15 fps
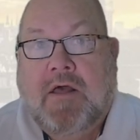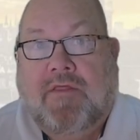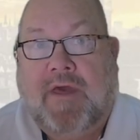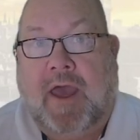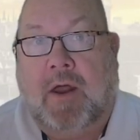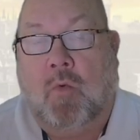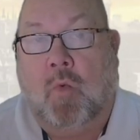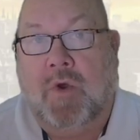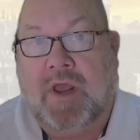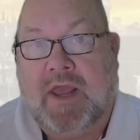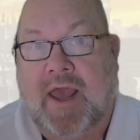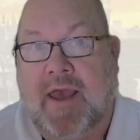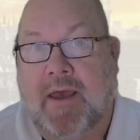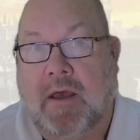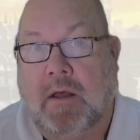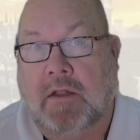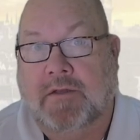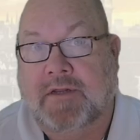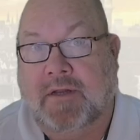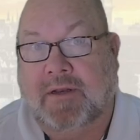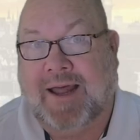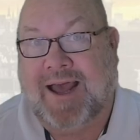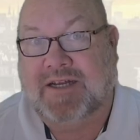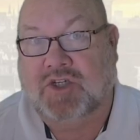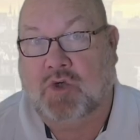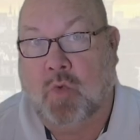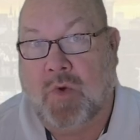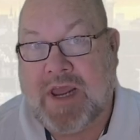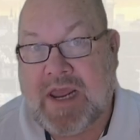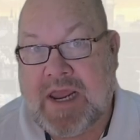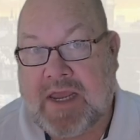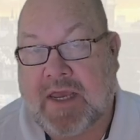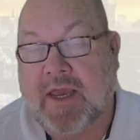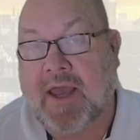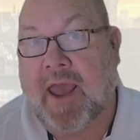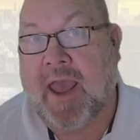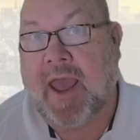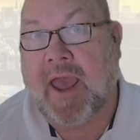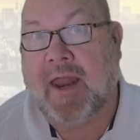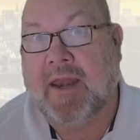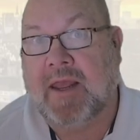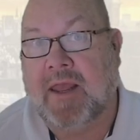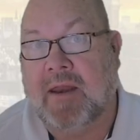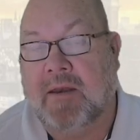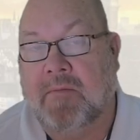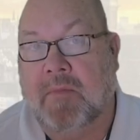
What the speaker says: that we held last week, and it